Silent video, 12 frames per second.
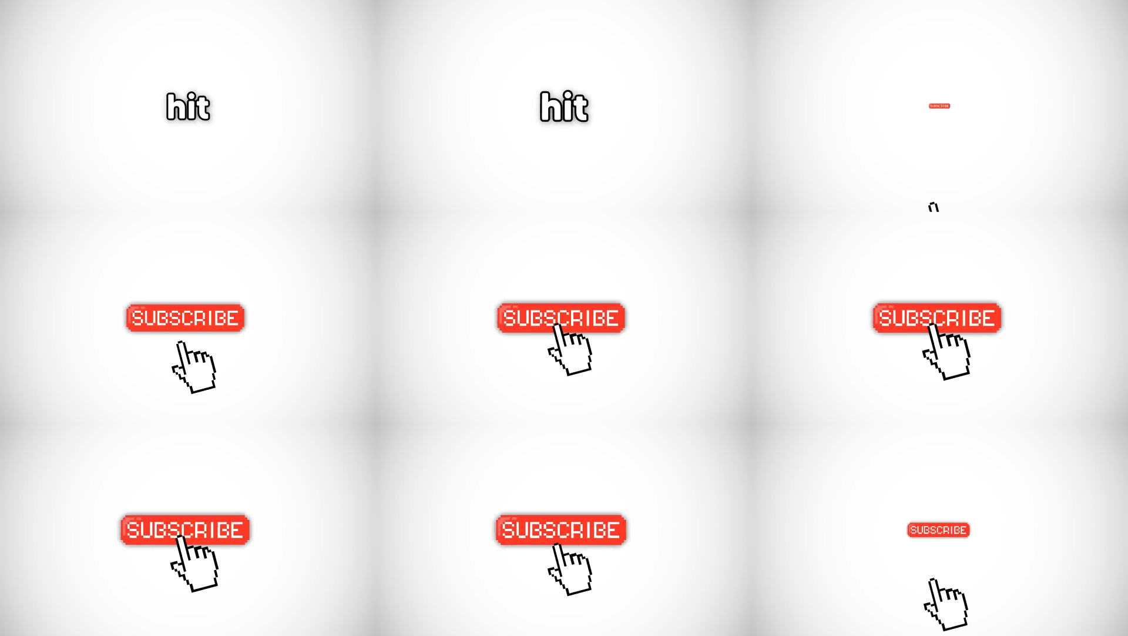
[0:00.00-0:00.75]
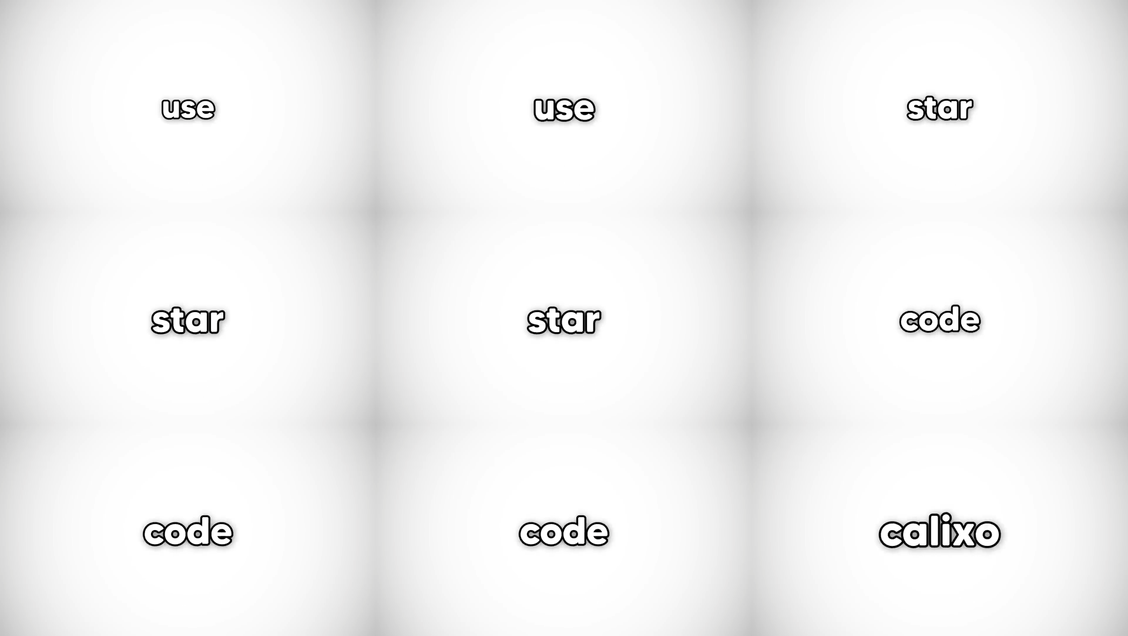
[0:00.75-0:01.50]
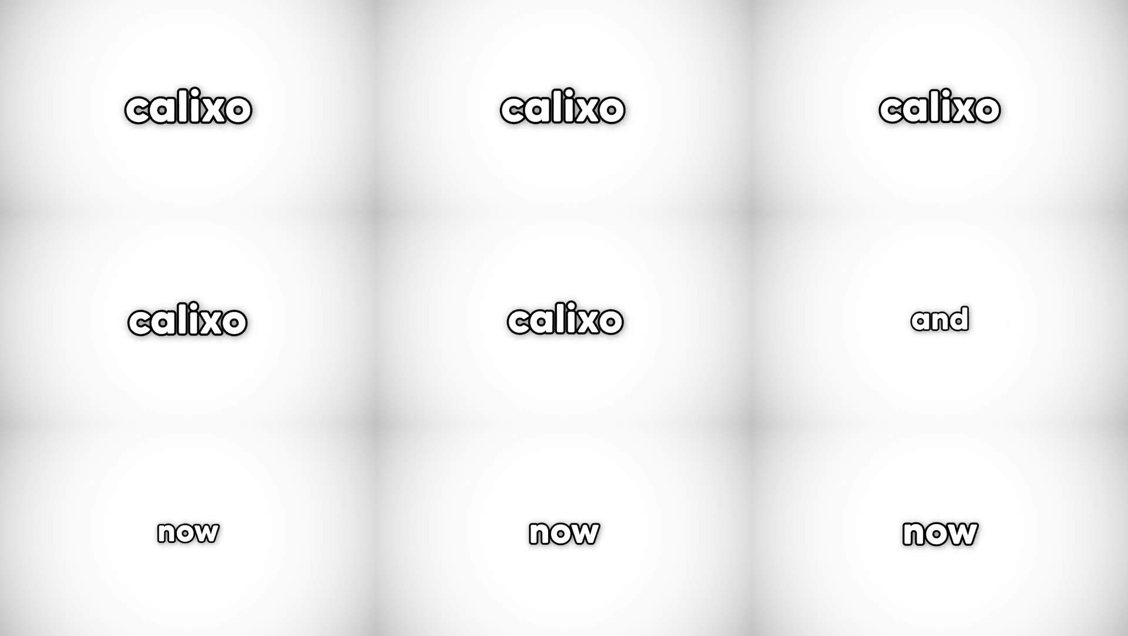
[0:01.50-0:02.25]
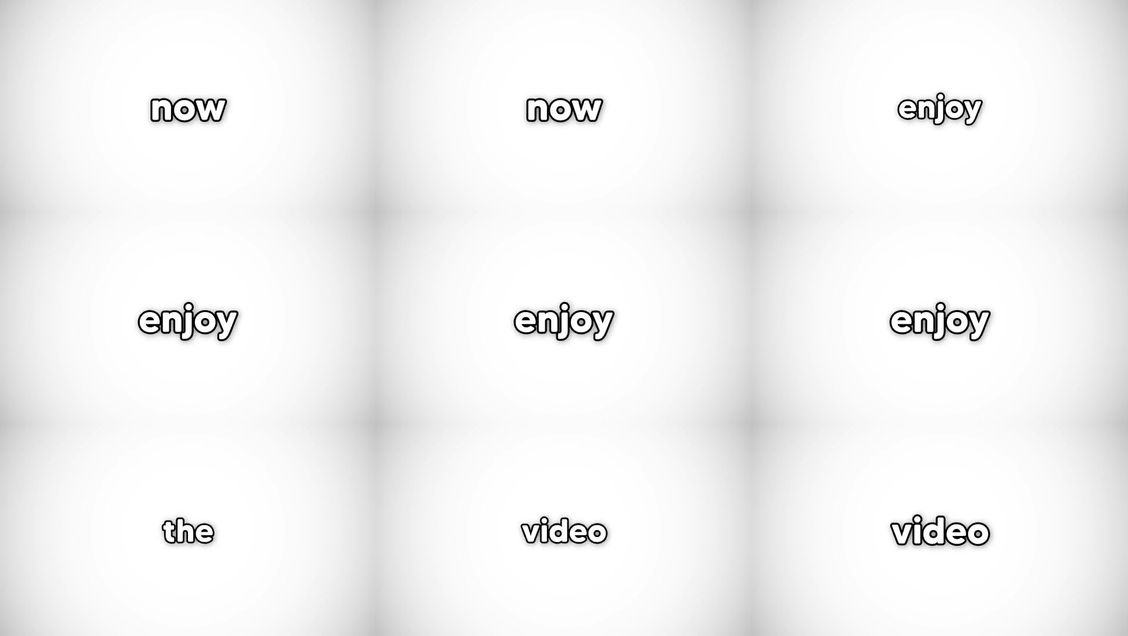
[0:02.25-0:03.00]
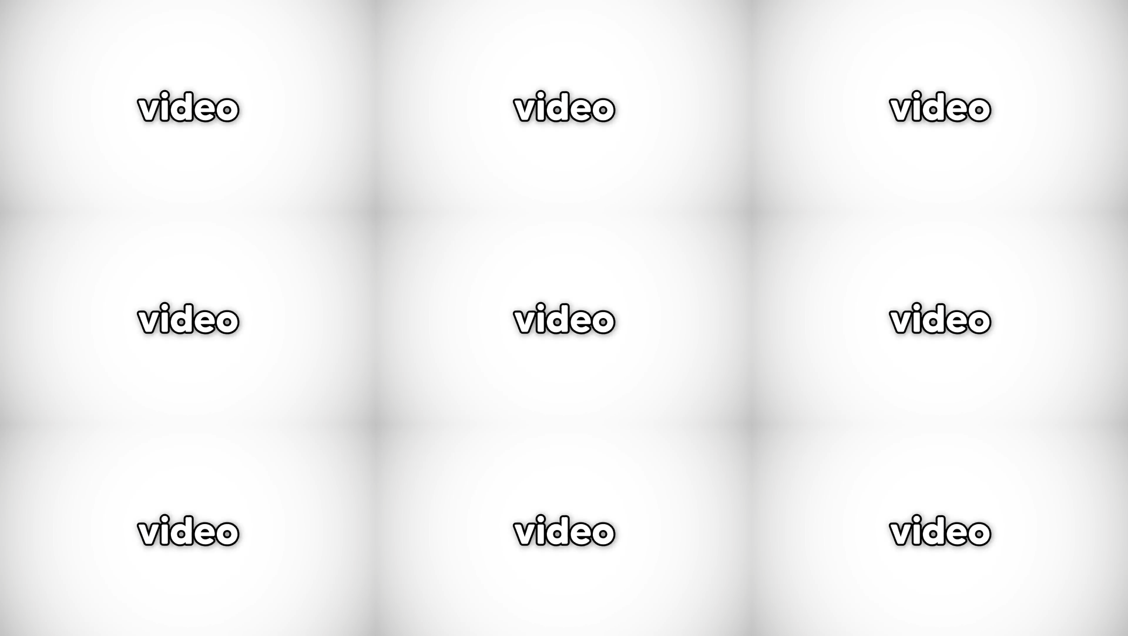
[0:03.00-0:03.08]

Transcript: Nobody's mouth can be seen.